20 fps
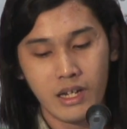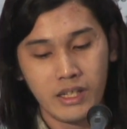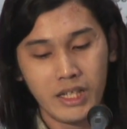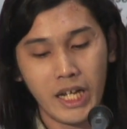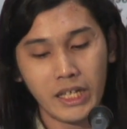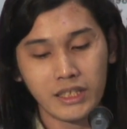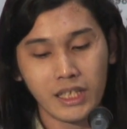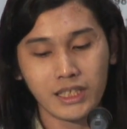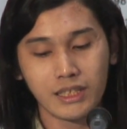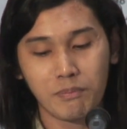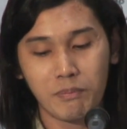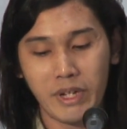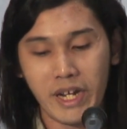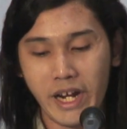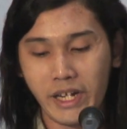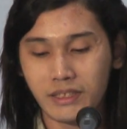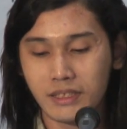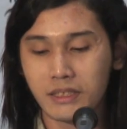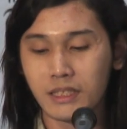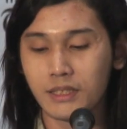Let us
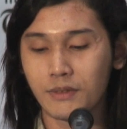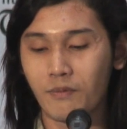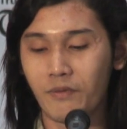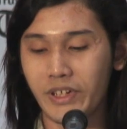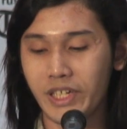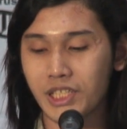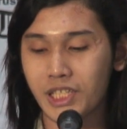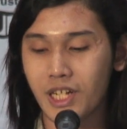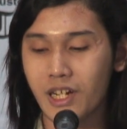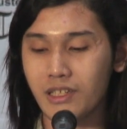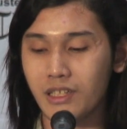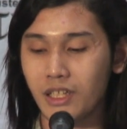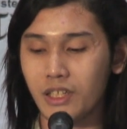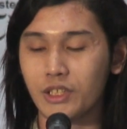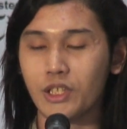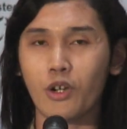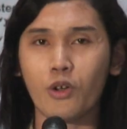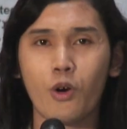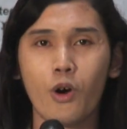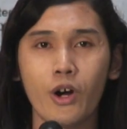place this vision
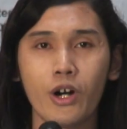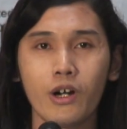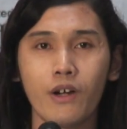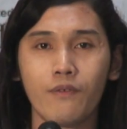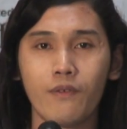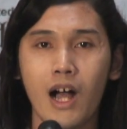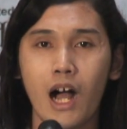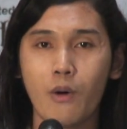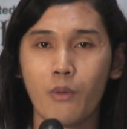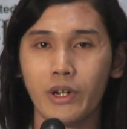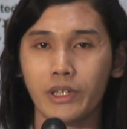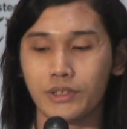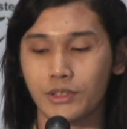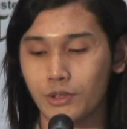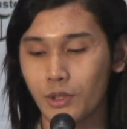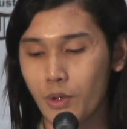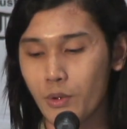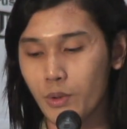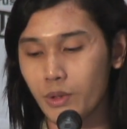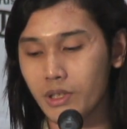in the core of our
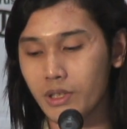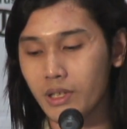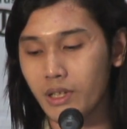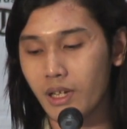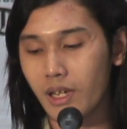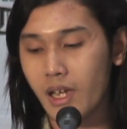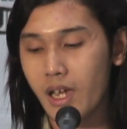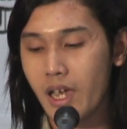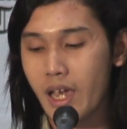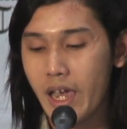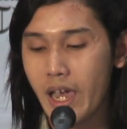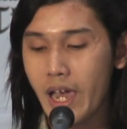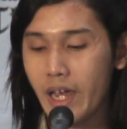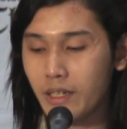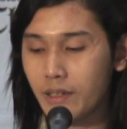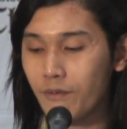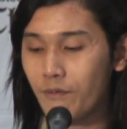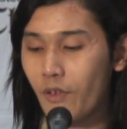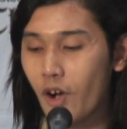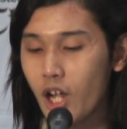soul
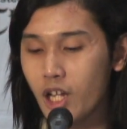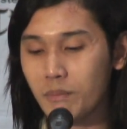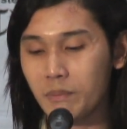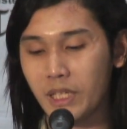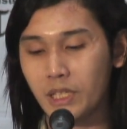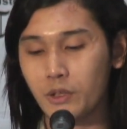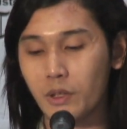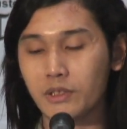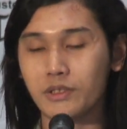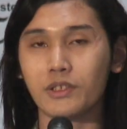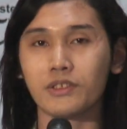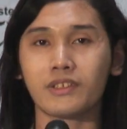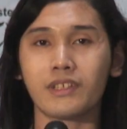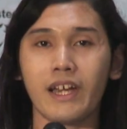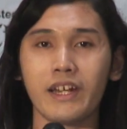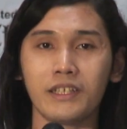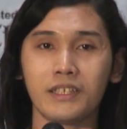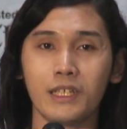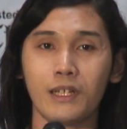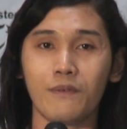and evolve into a
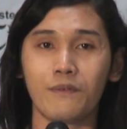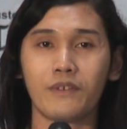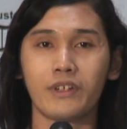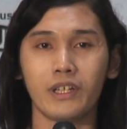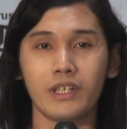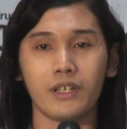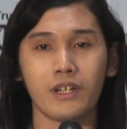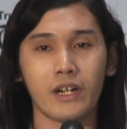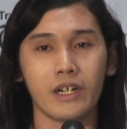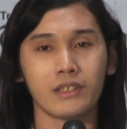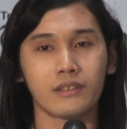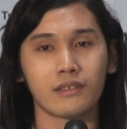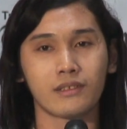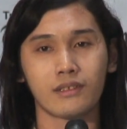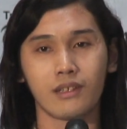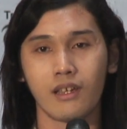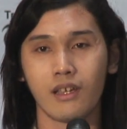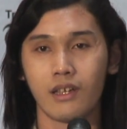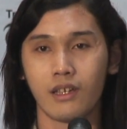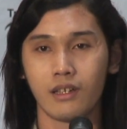society of green
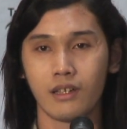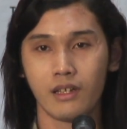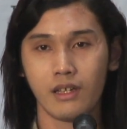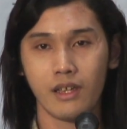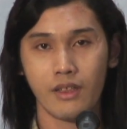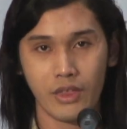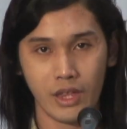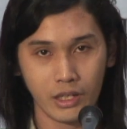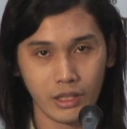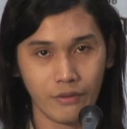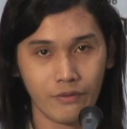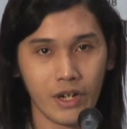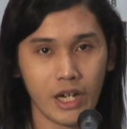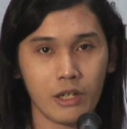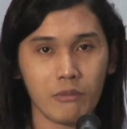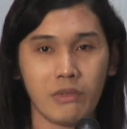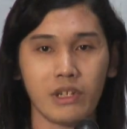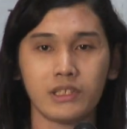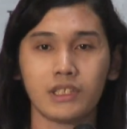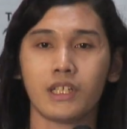hearts. Thank you
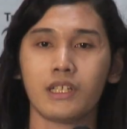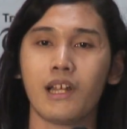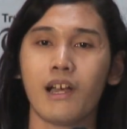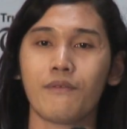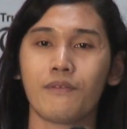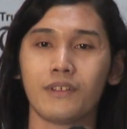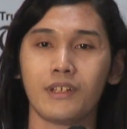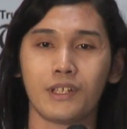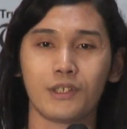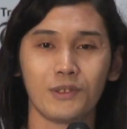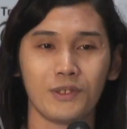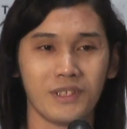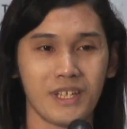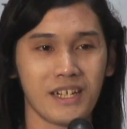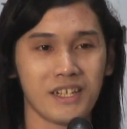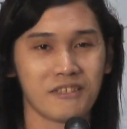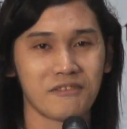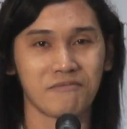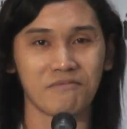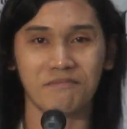very much and have a good
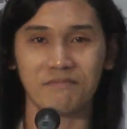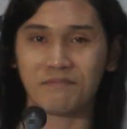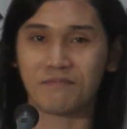day.